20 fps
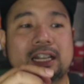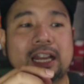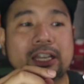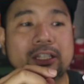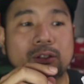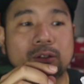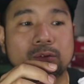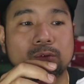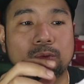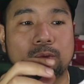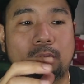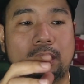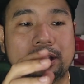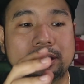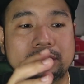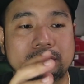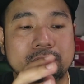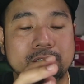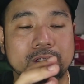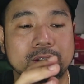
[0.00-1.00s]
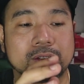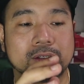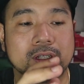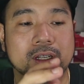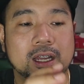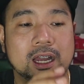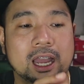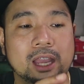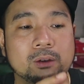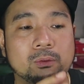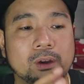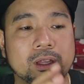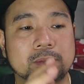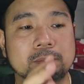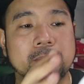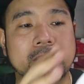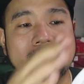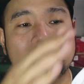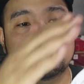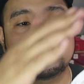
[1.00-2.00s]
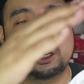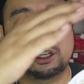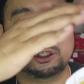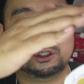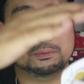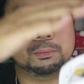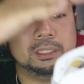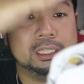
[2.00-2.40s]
and I don't want, I want my socks to